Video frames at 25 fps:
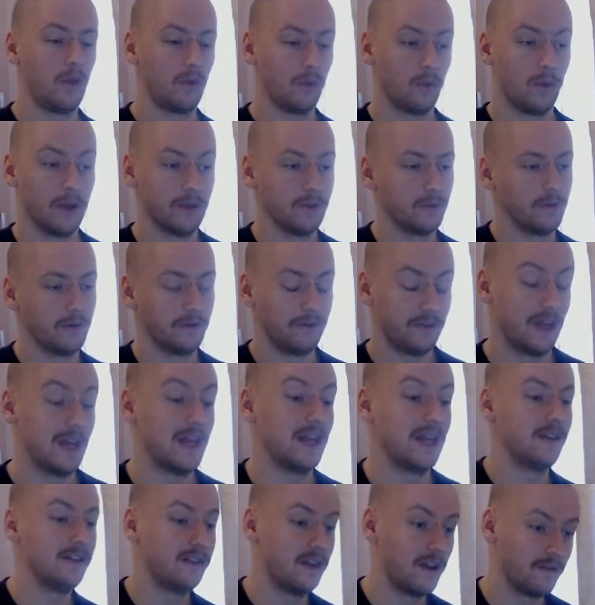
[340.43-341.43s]
The ones with
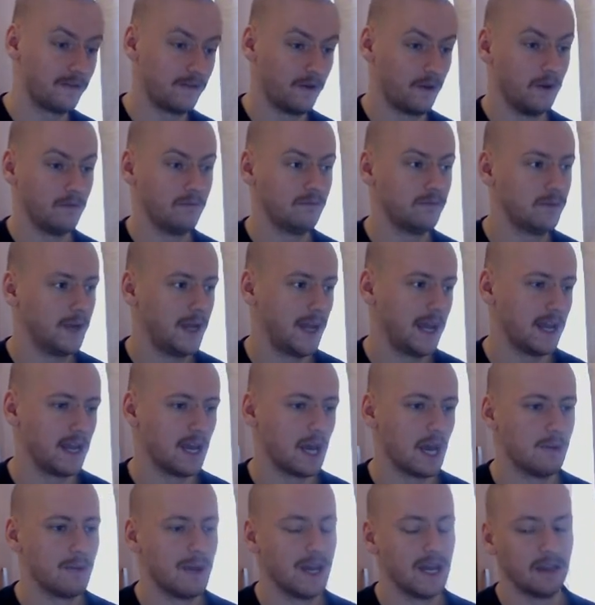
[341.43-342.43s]
the different
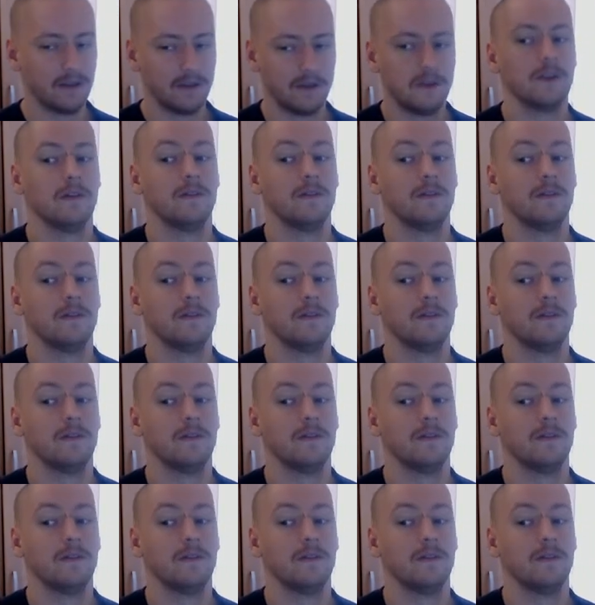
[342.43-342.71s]
incomings,